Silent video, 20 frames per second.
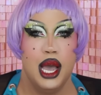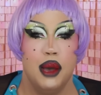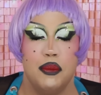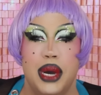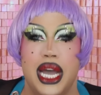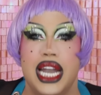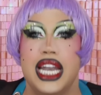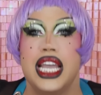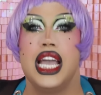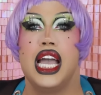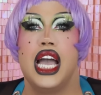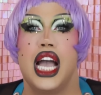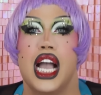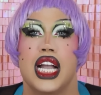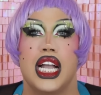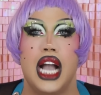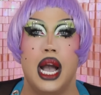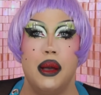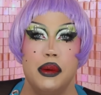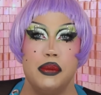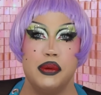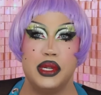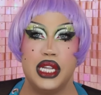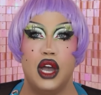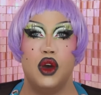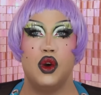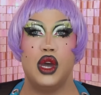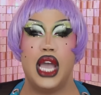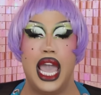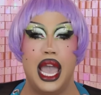But comment
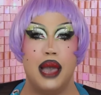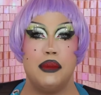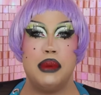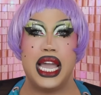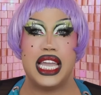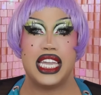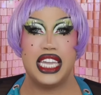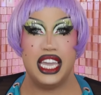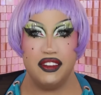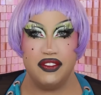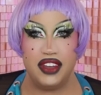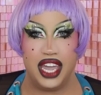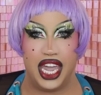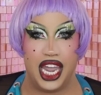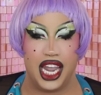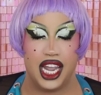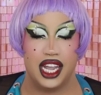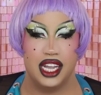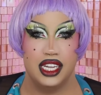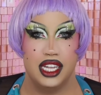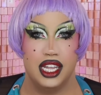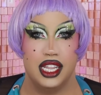below, am I giving